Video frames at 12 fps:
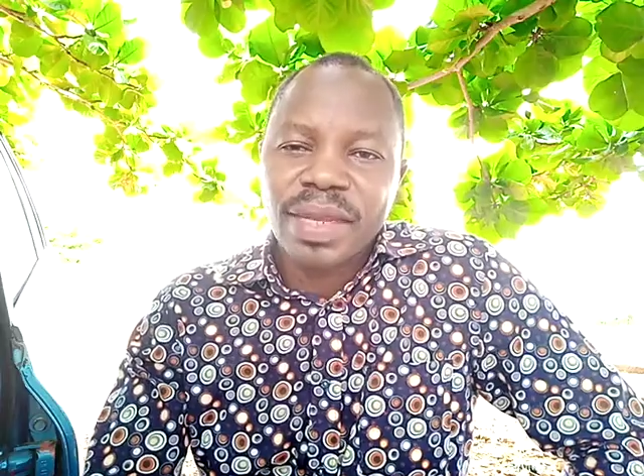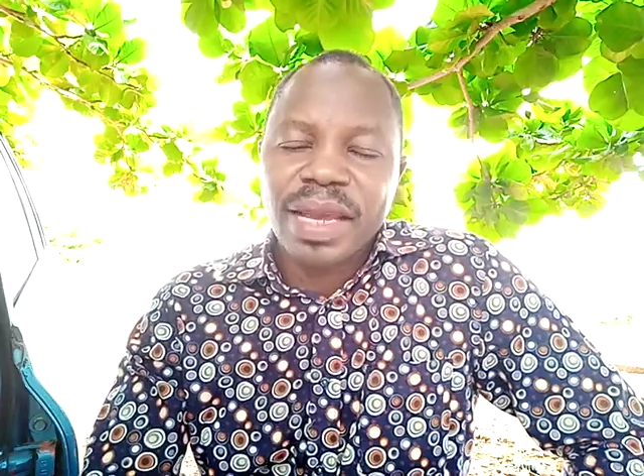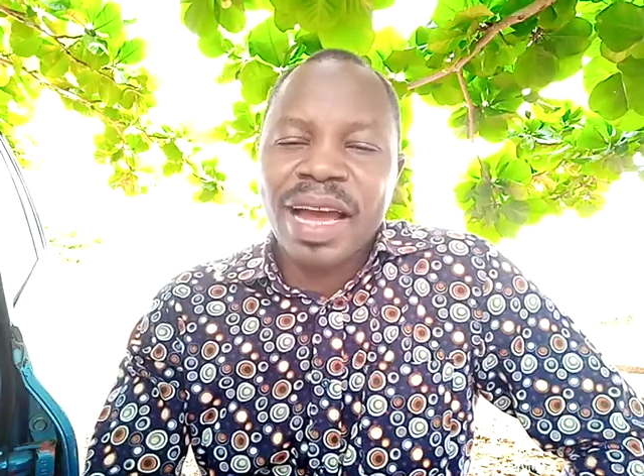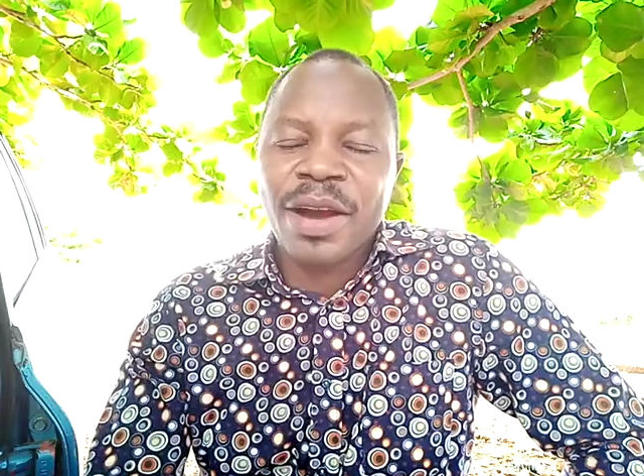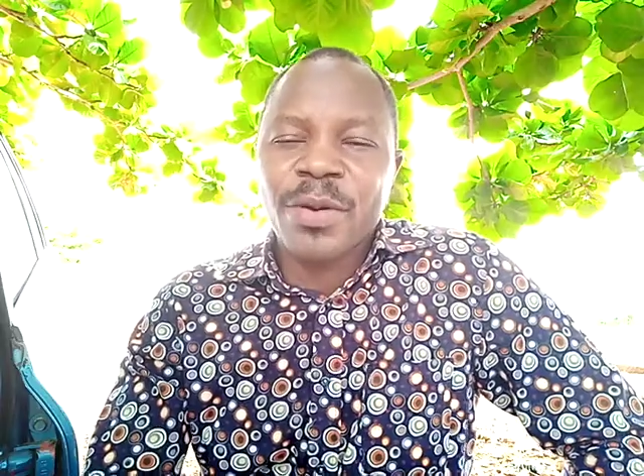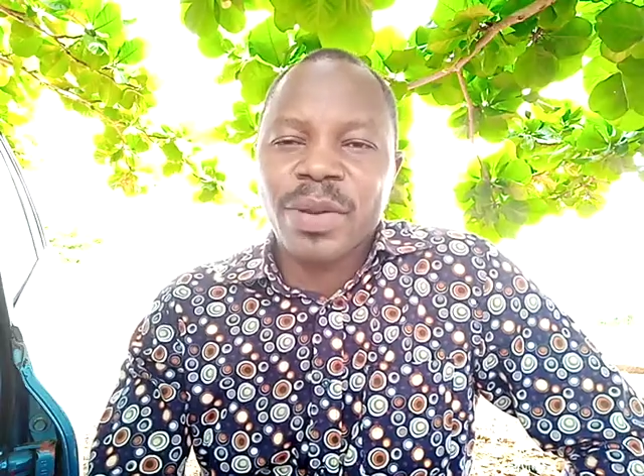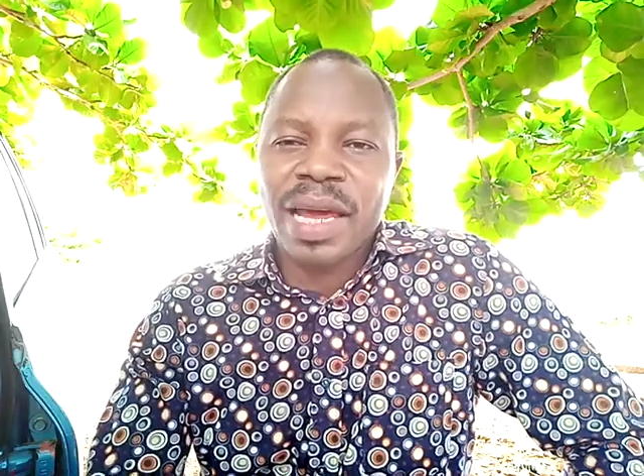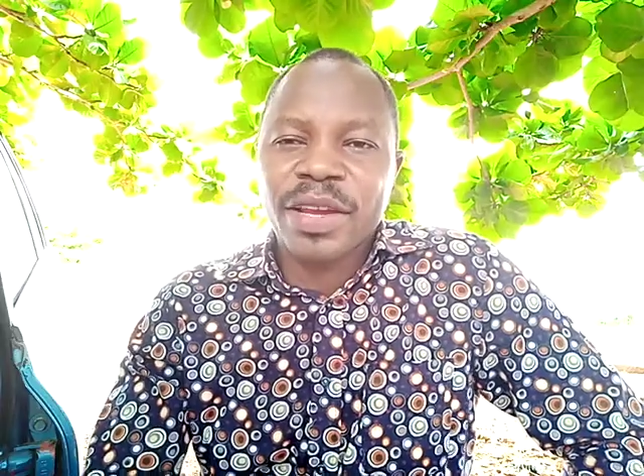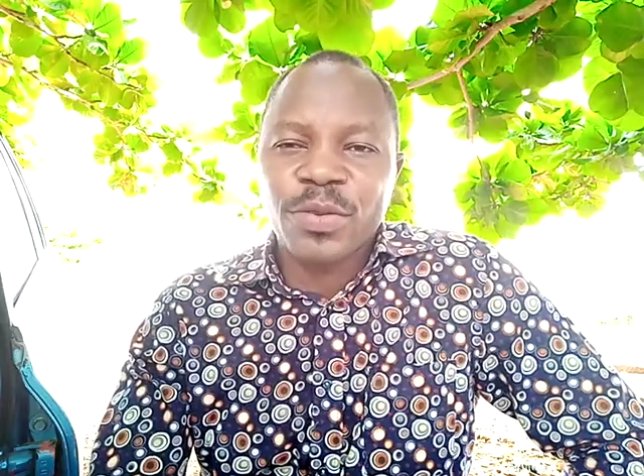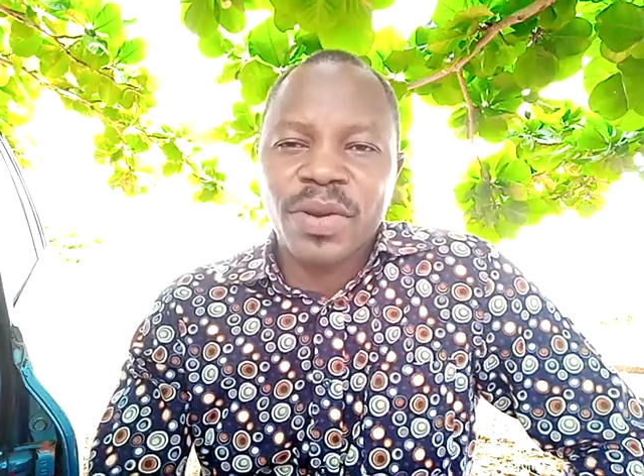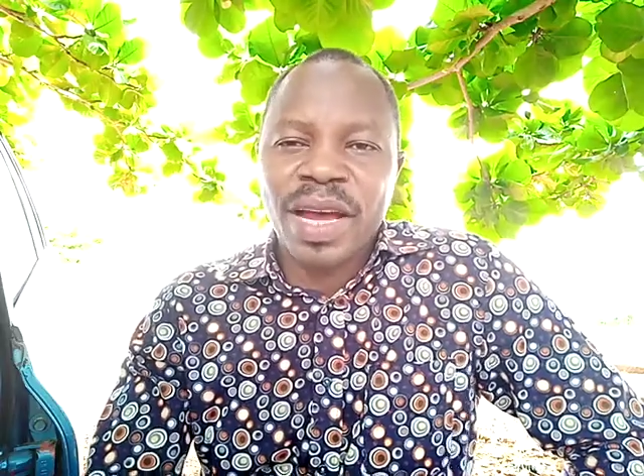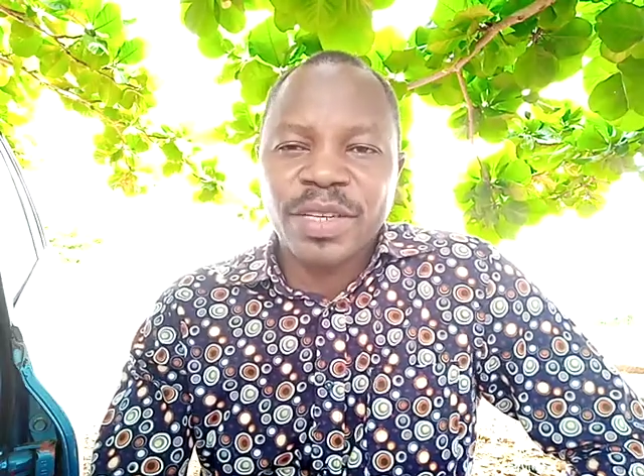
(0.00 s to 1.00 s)
I would like
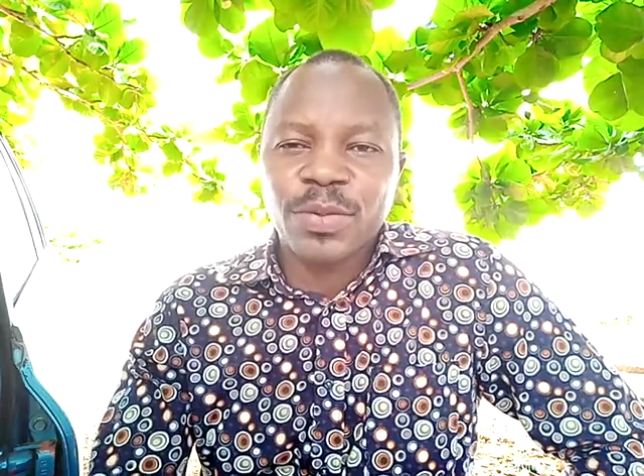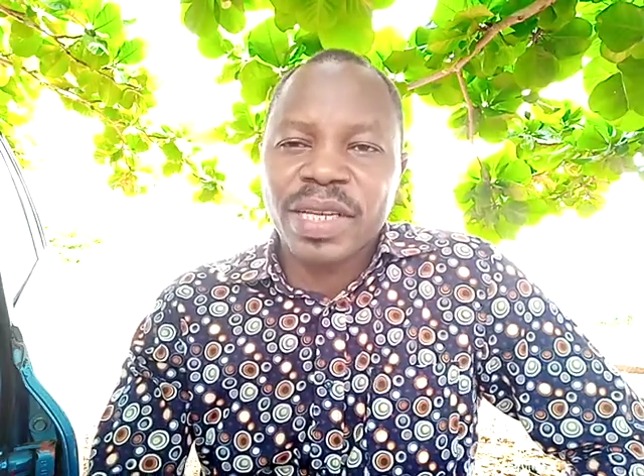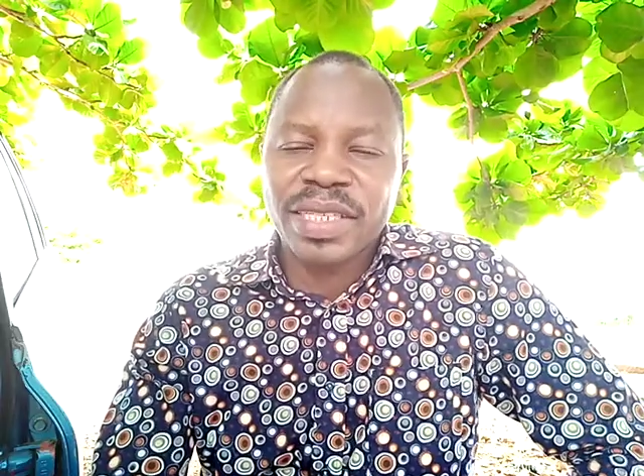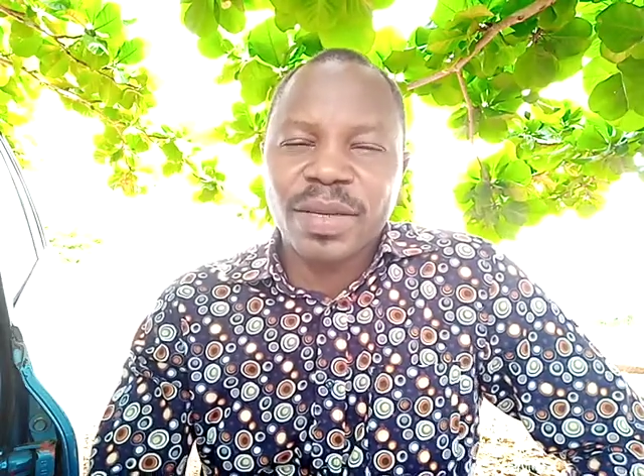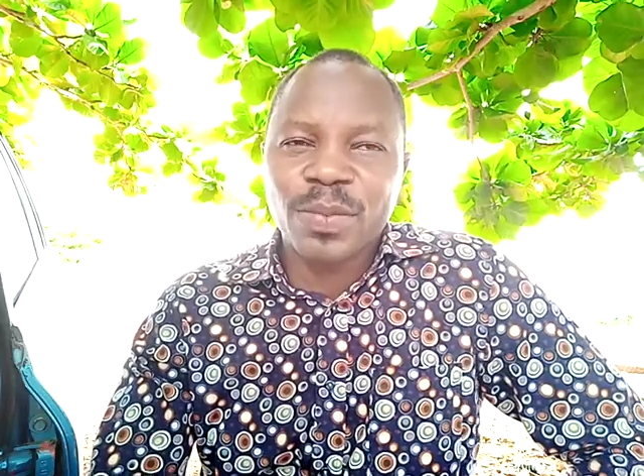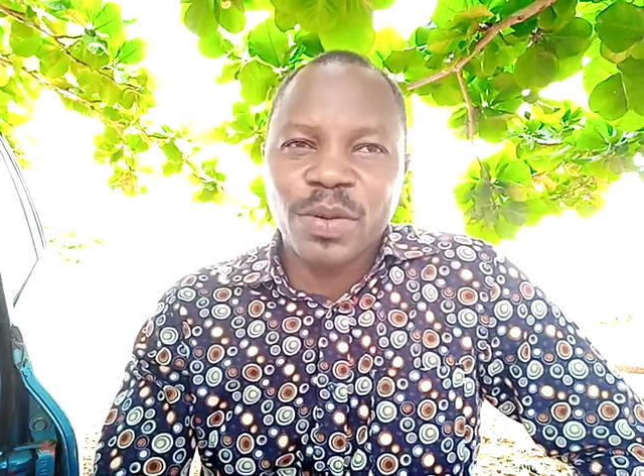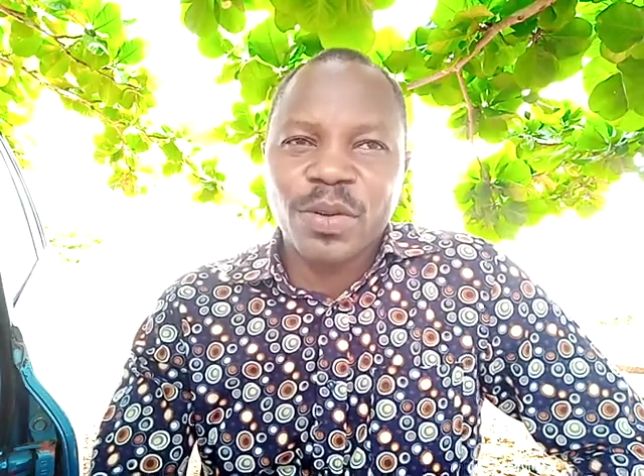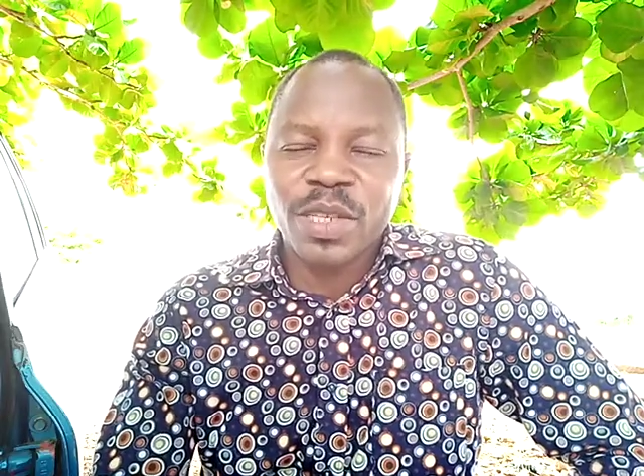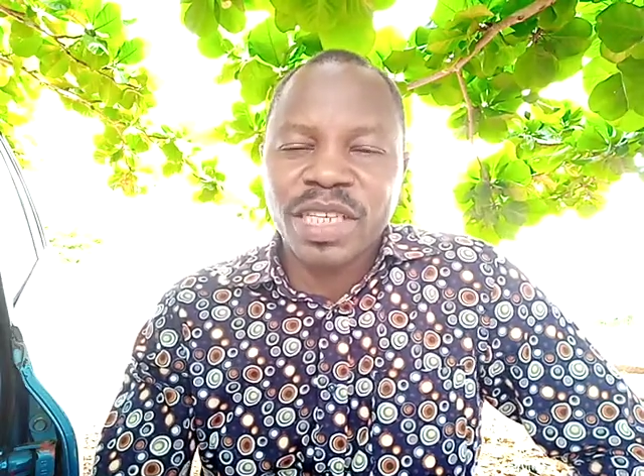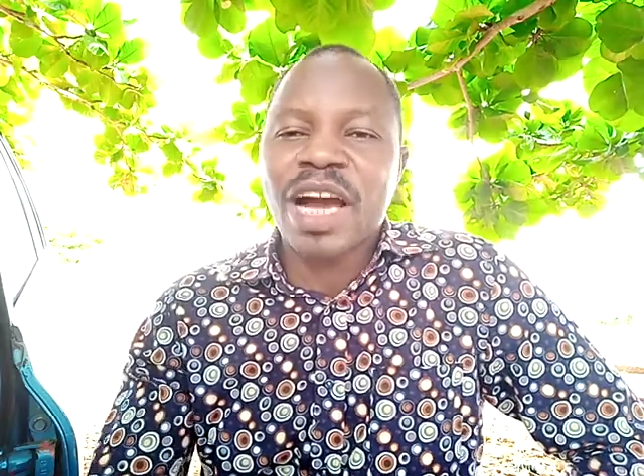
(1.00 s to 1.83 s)
to ask one simple question.